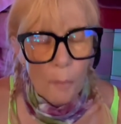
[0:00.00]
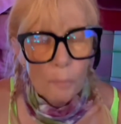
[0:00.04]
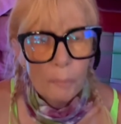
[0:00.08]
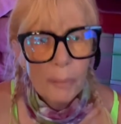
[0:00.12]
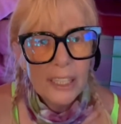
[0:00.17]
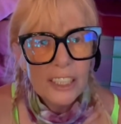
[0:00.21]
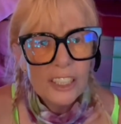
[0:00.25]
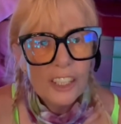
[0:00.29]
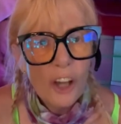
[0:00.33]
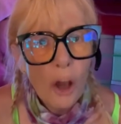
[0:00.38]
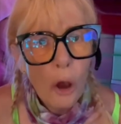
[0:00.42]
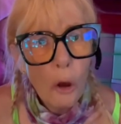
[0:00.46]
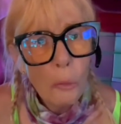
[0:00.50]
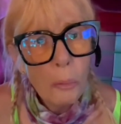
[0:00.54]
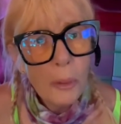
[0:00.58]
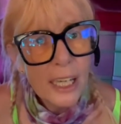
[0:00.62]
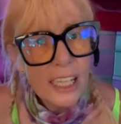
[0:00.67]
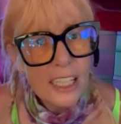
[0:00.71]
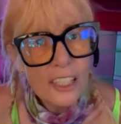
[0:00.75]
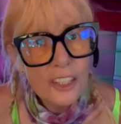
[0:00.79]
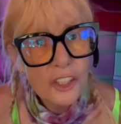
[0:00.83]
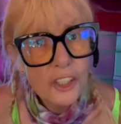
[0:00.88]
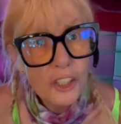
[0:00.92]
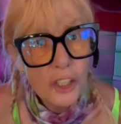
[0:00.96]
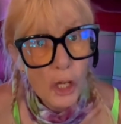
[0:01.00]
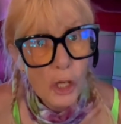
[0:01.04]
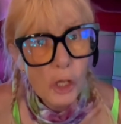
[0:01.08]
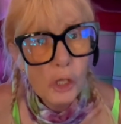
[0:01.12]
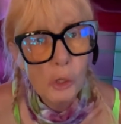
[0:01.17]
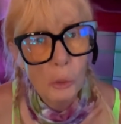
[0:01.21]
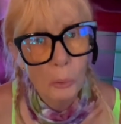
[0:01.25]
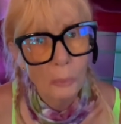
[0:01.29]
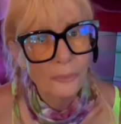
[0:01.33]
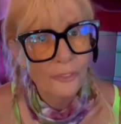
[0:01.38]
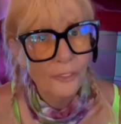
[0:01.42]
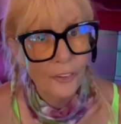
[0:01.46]
But nobody's
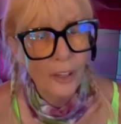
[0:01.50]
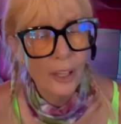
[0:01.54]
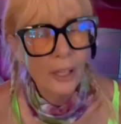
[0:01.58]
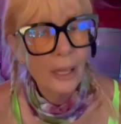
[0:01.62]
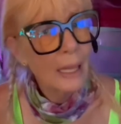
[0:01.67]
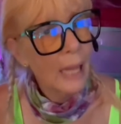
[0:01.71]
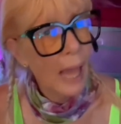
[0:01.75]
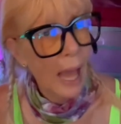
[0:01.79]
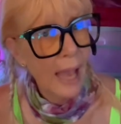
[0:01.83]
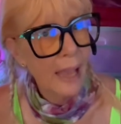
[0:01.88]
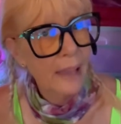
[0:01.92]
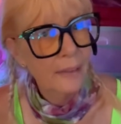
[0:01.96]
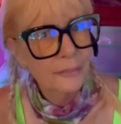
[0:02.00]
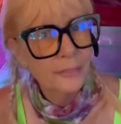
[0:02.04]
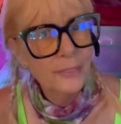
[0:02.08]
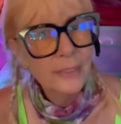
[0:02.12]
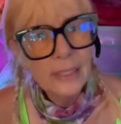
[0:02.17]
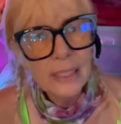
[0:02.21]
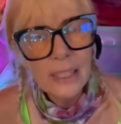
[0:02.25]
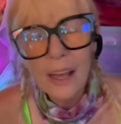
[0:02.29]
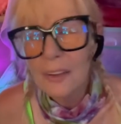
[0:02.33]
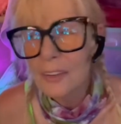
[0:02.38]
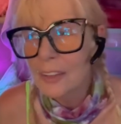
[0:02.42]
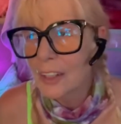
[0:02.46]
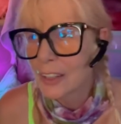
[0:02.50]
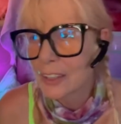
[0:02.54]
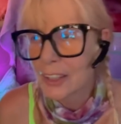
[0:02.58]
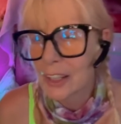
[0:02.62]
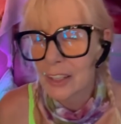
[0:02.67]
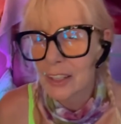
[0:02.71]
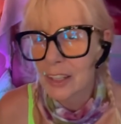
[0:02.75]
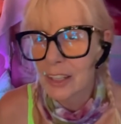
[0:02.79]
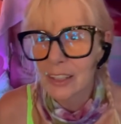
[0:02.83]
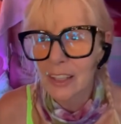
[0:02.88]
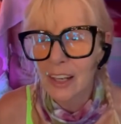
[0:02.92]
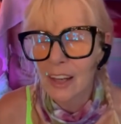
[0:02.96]
doomed for a life. No, no,
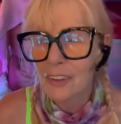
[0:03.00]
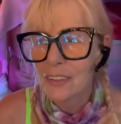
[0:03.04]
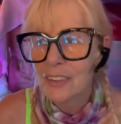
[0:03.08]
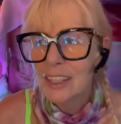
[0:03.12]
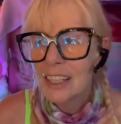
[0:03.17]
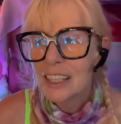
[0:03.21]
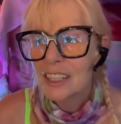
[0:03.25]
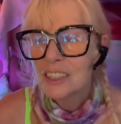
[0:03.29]
no, no, no.